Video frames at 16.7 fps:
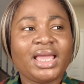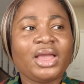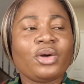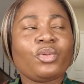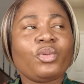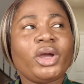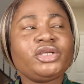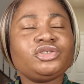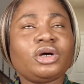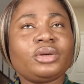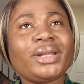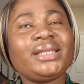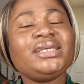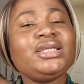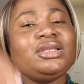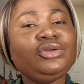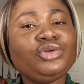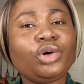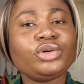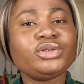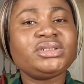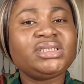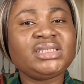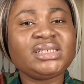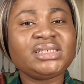When you already
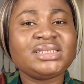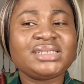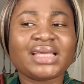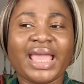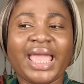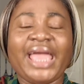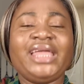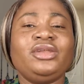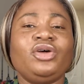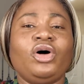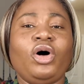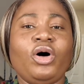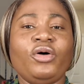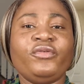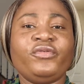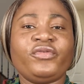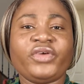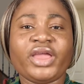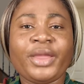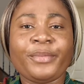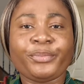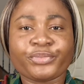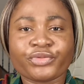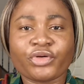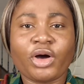know the end of a
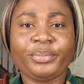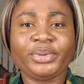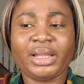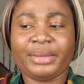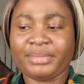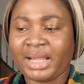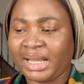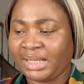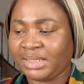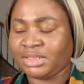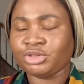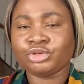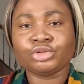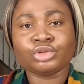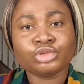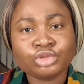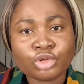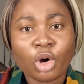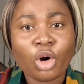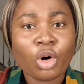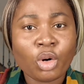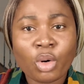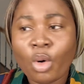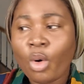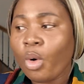problem, like, you
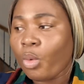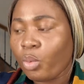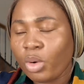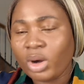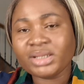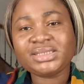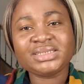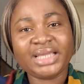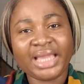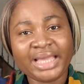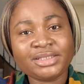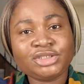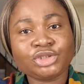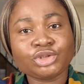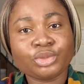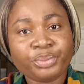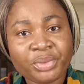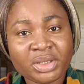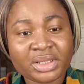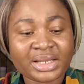know what the end should be.